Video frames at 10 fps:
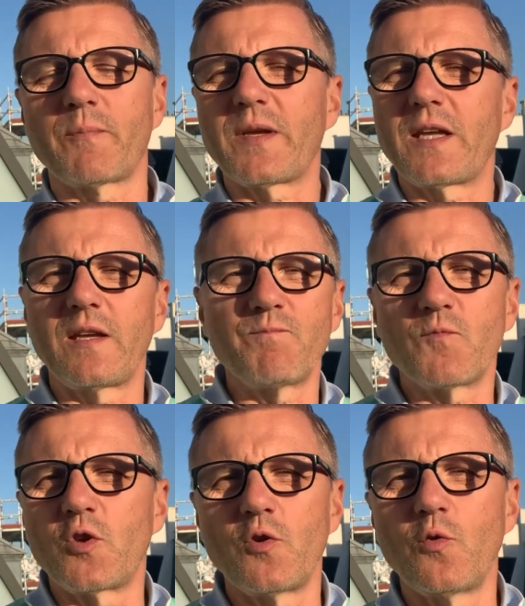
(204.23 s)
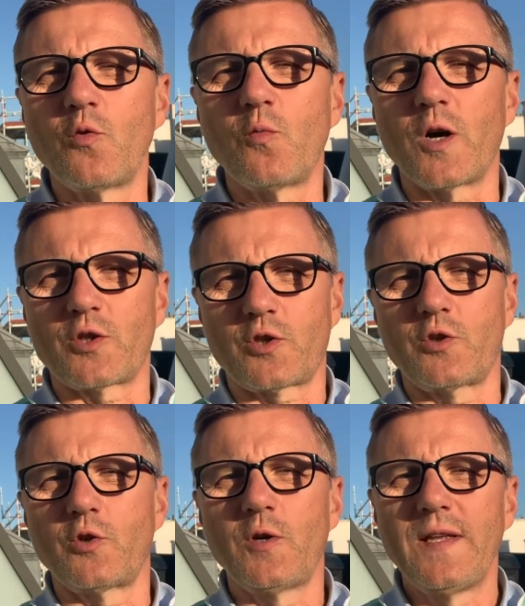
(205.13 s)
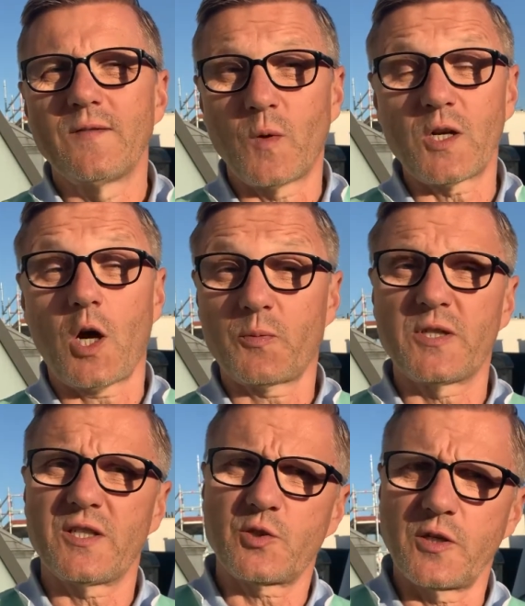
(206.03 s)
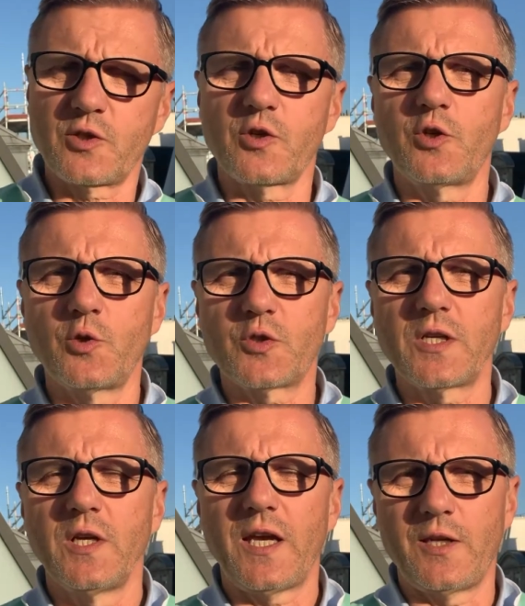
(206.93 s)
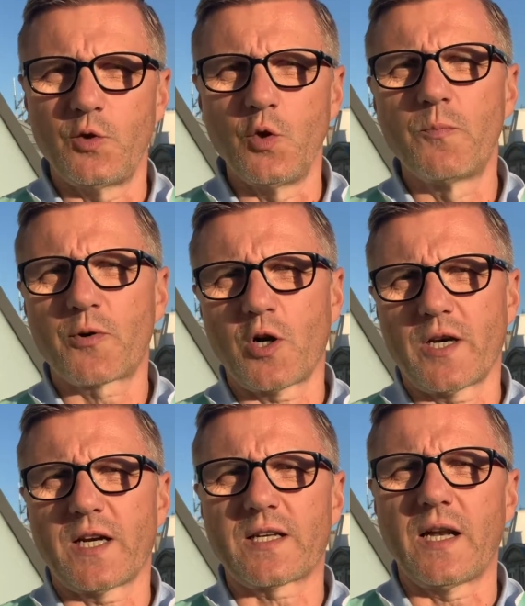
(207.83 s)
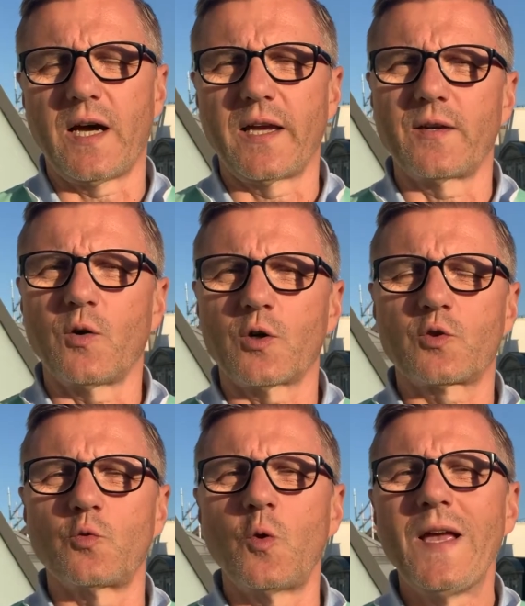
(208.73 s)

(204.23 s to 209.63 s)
be one option is to introduce a new product line, or to